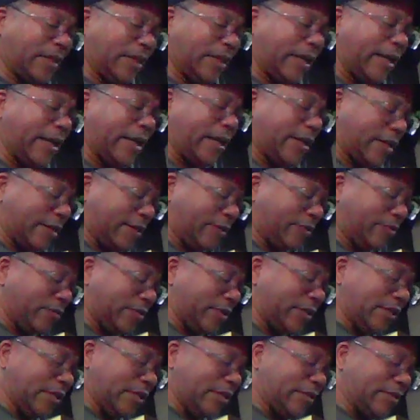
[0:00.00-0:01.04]
And
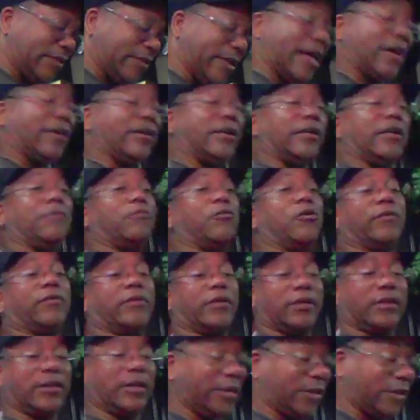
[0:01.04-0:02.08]
with these, now that I'm
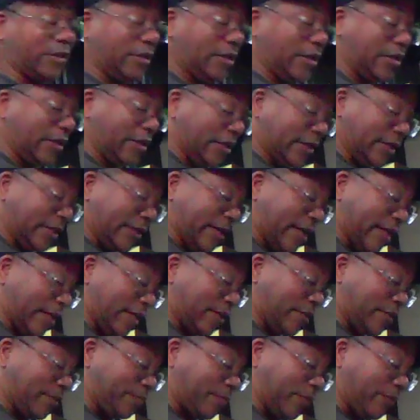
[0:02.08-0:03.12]
overseas, that
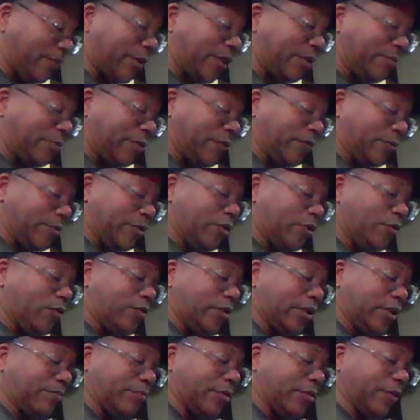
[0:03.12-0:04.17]
has prevented me from doing
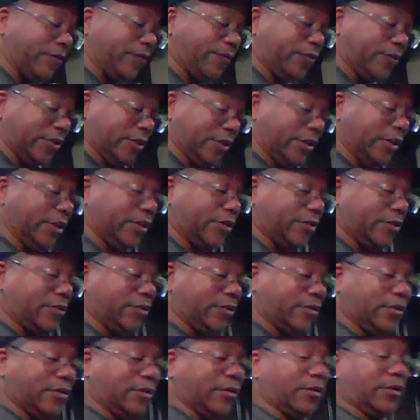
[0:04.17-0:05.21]
it, but for years,
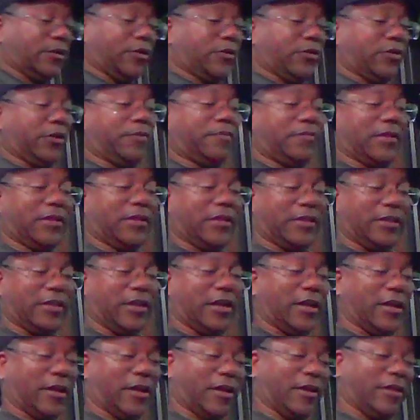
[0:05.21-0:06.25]
Christmas,
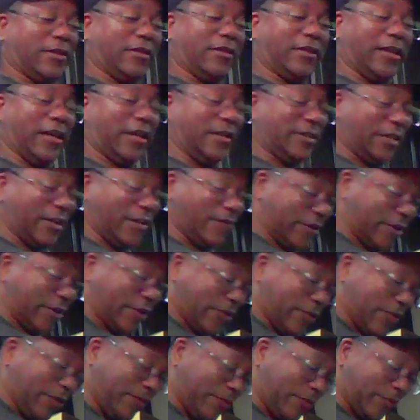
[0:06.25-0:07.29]
uh, Thanksgiving and
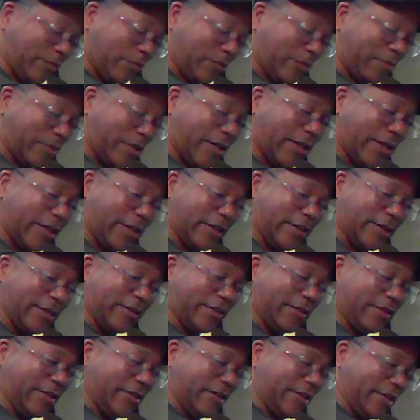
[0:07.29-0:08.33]
Christmas were my, uh,
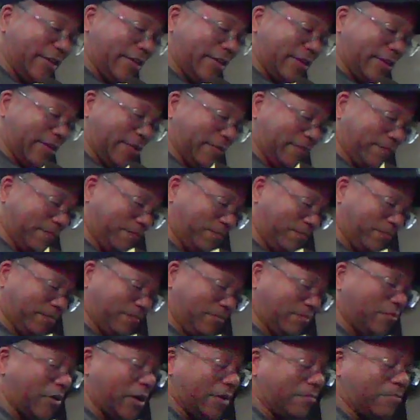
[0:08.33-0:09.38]

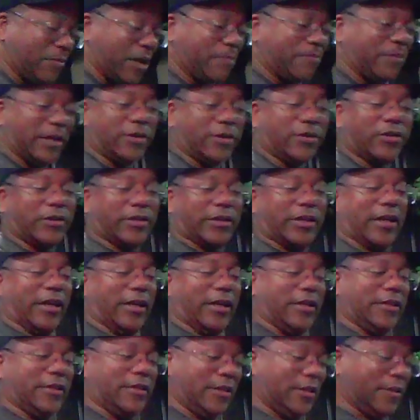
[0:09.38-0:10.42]
were my big cook
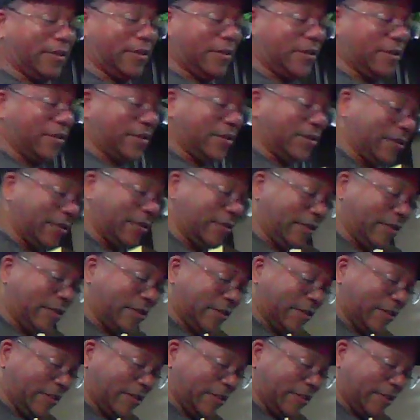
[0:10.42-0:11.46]
days.
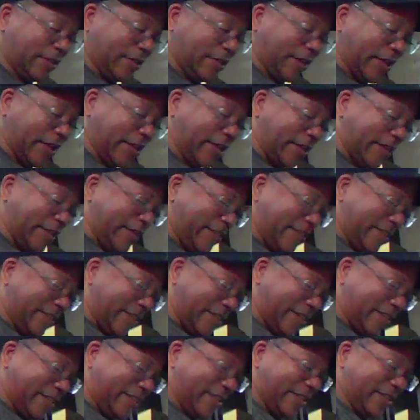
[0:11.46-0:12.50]
And
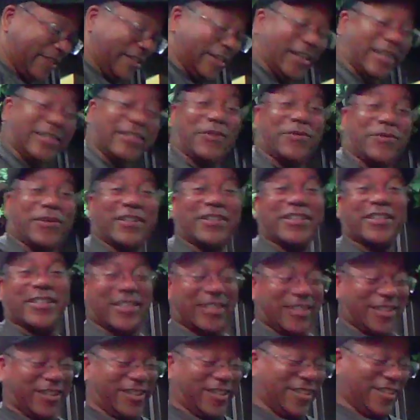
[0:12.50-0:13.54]
that's how my cooking
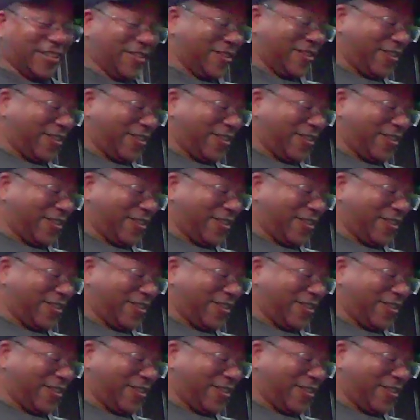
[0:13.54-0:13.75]
started.